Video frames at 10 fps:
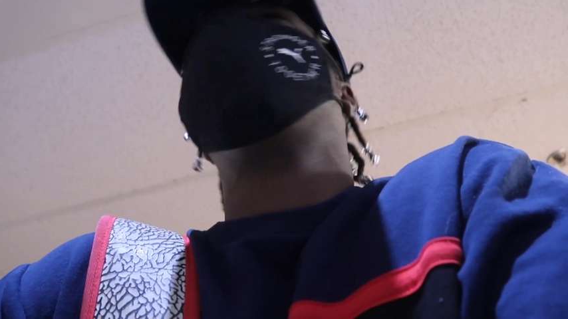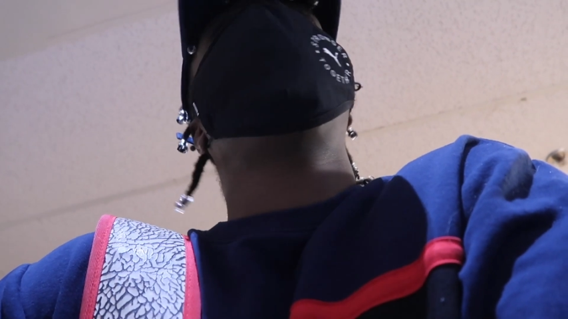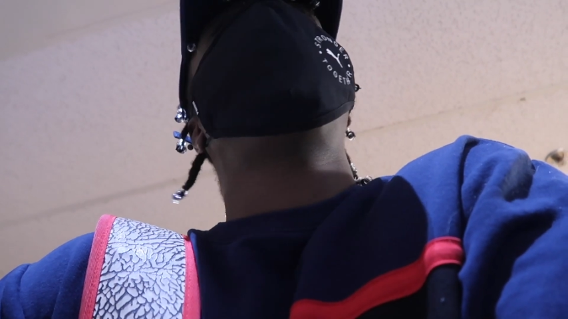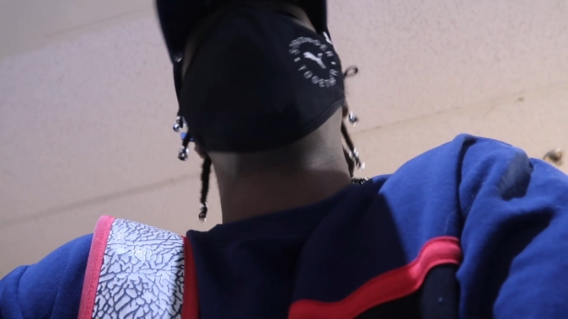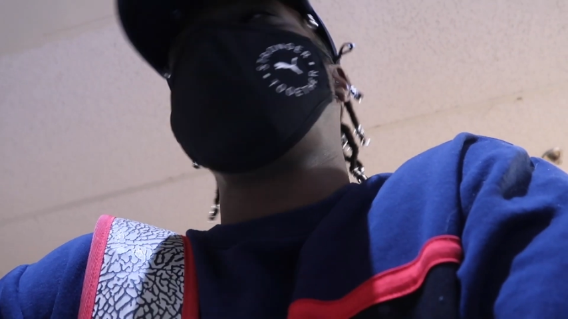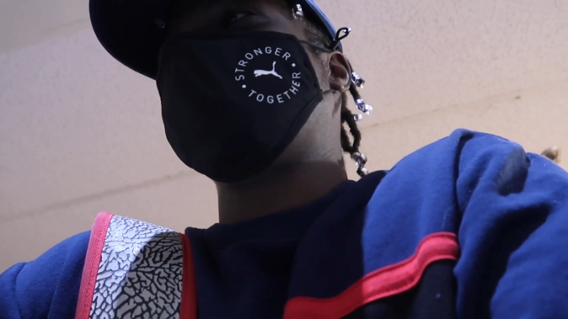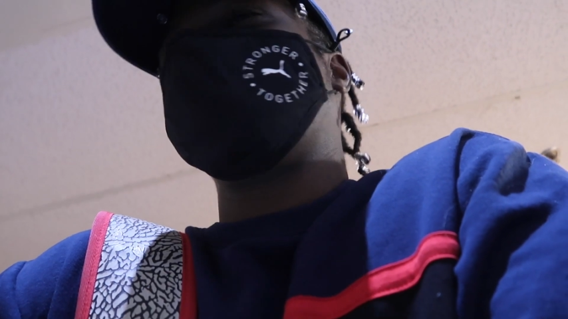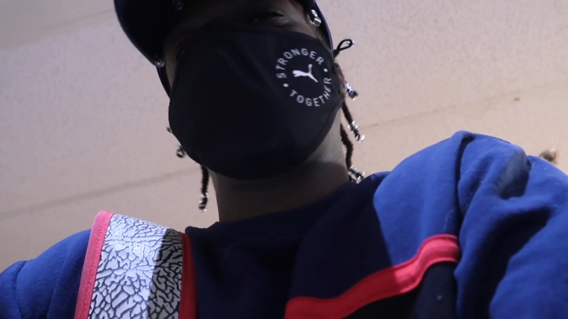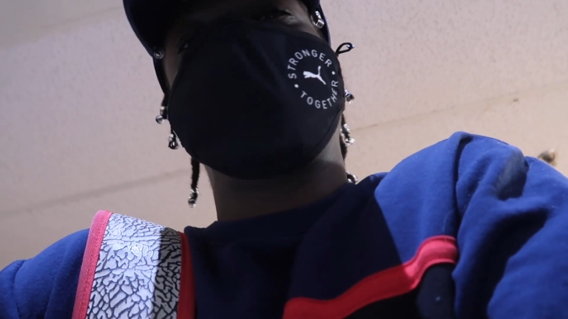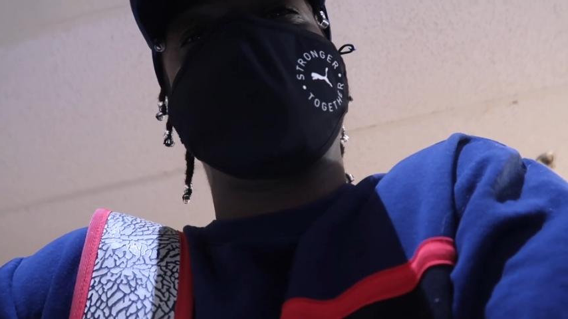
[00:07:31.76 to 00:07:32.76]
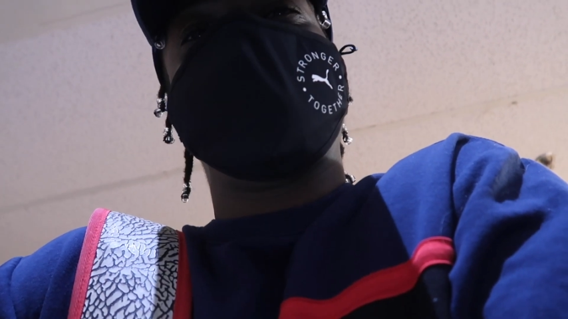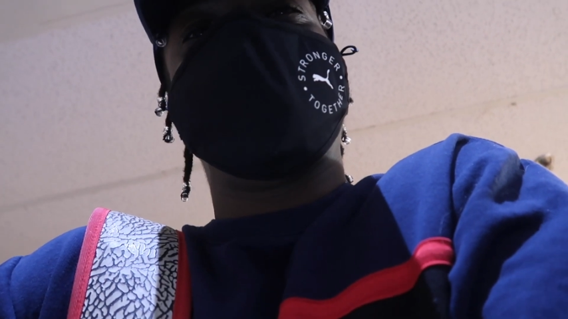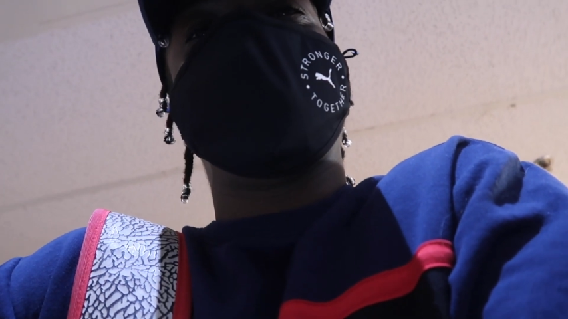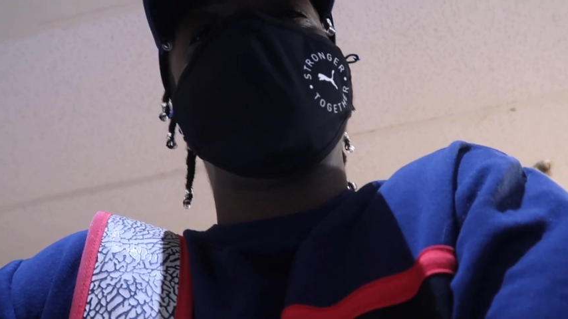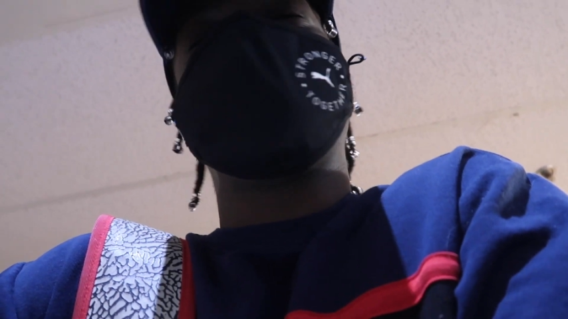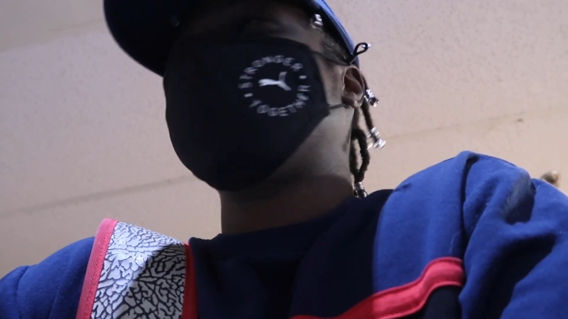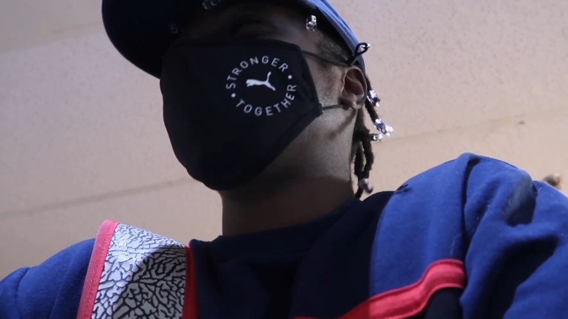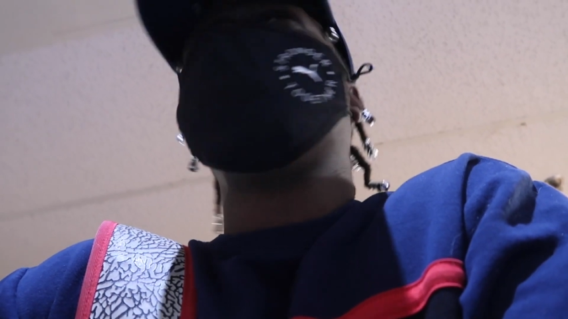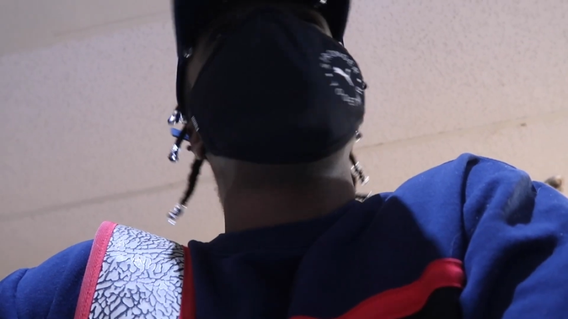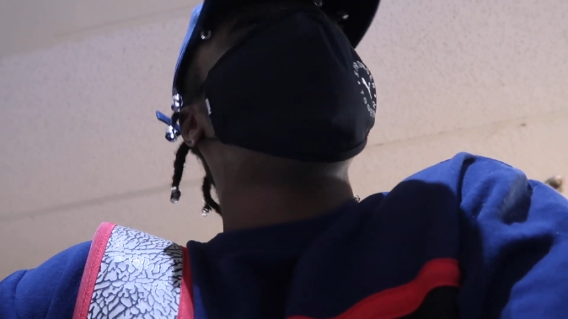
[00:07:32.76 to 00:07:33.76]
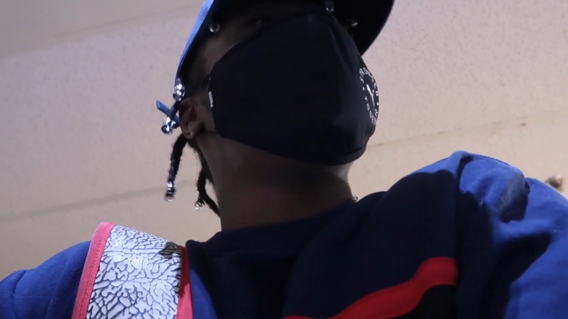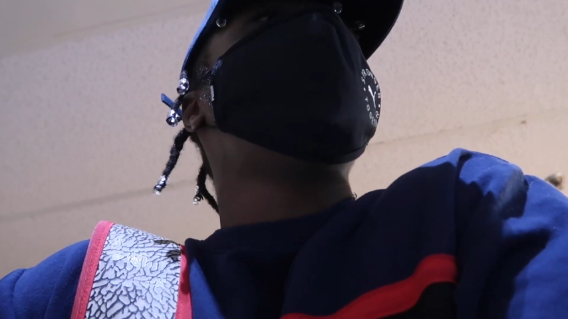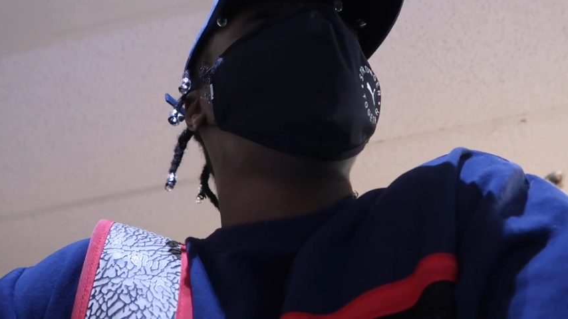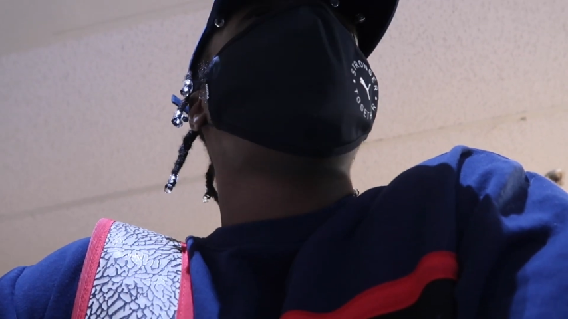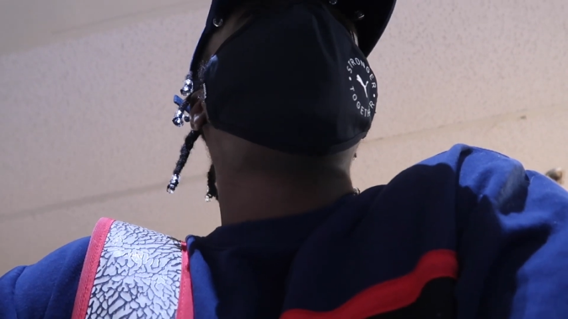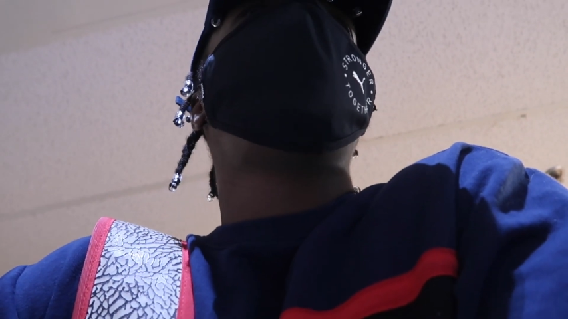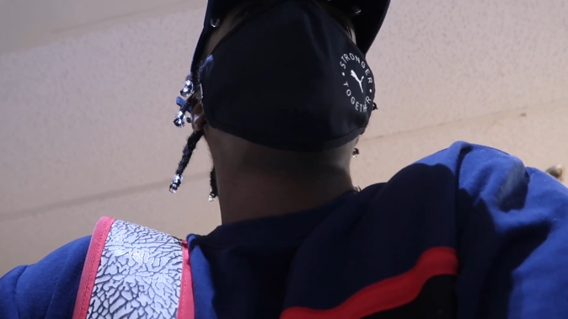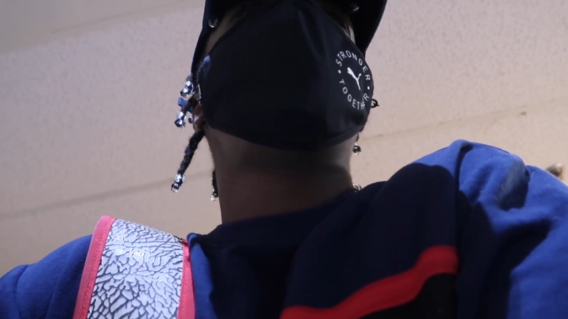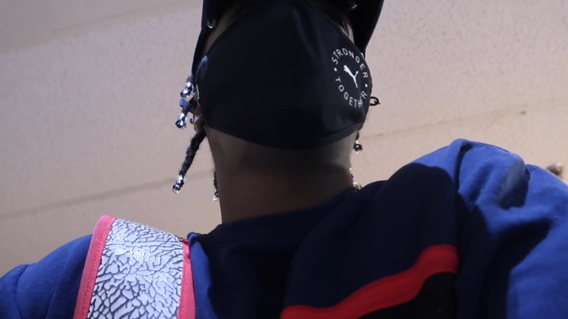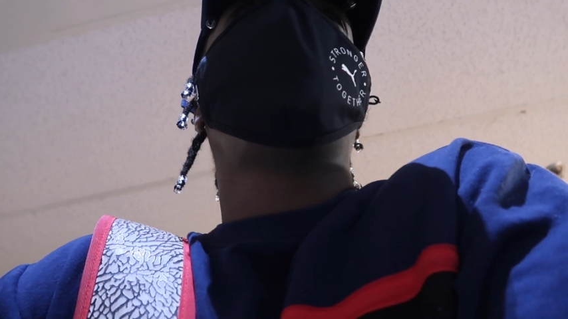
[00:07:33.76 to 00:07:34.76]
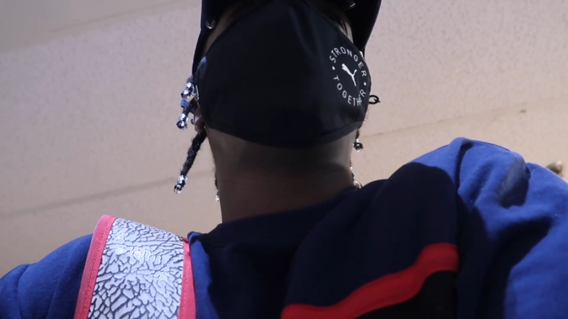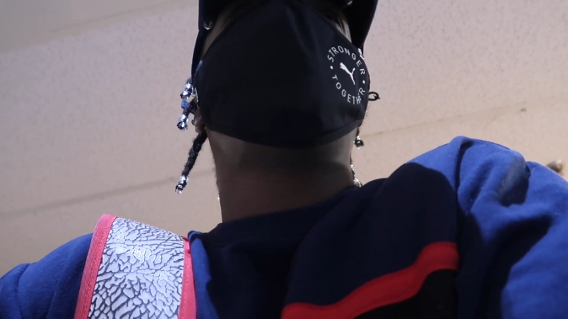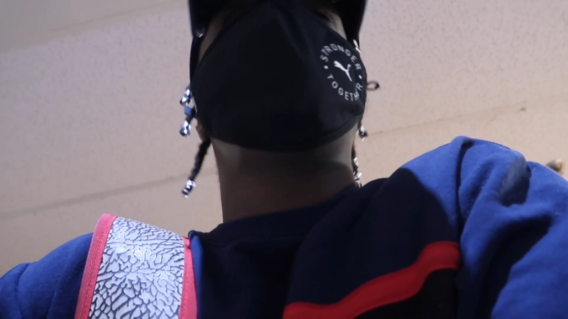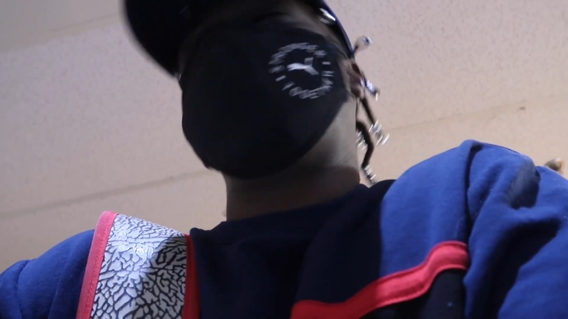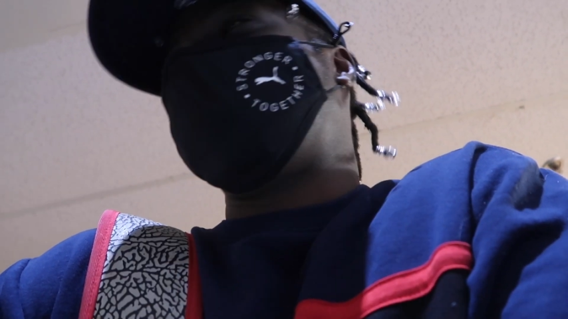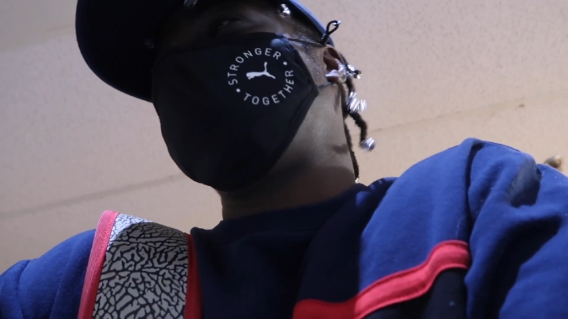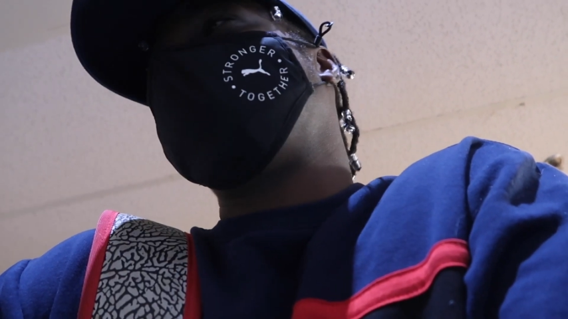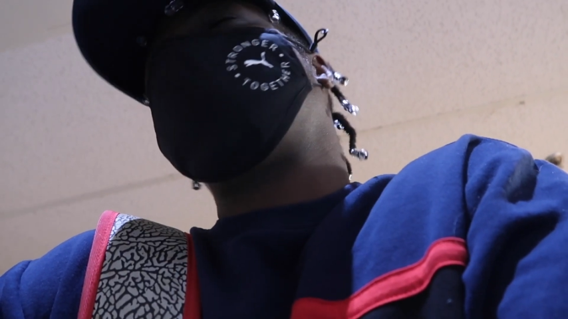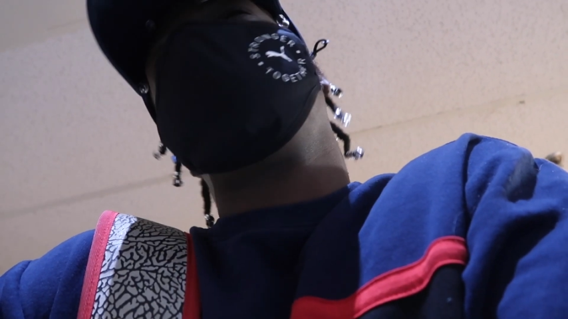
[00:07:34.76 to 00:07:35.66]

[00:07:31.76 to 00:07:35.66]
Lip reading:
No face is visible, so there are no lips to read.